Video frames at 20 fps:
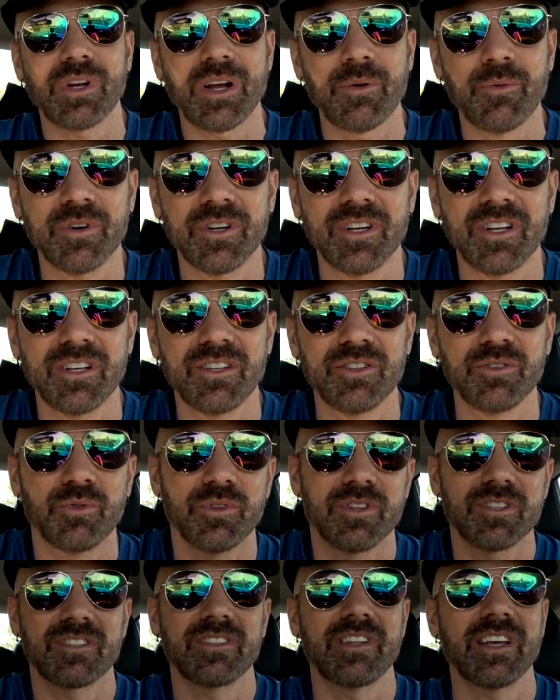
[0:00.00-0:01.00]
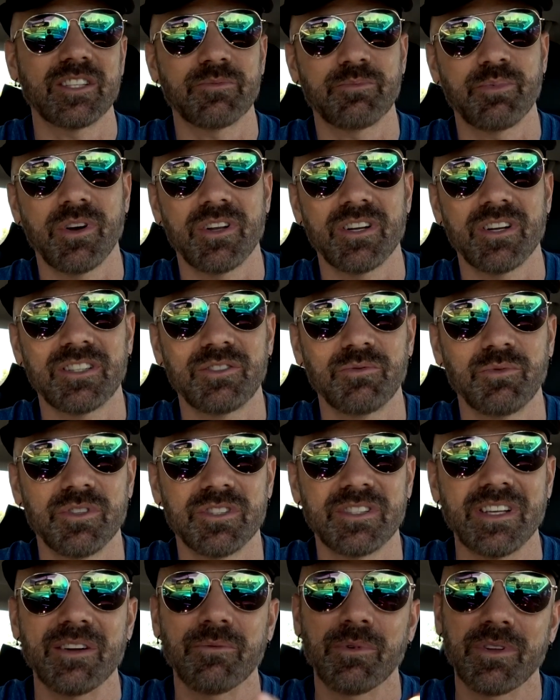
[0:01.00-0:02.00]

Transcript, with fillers: what I wanted to do with this next product was I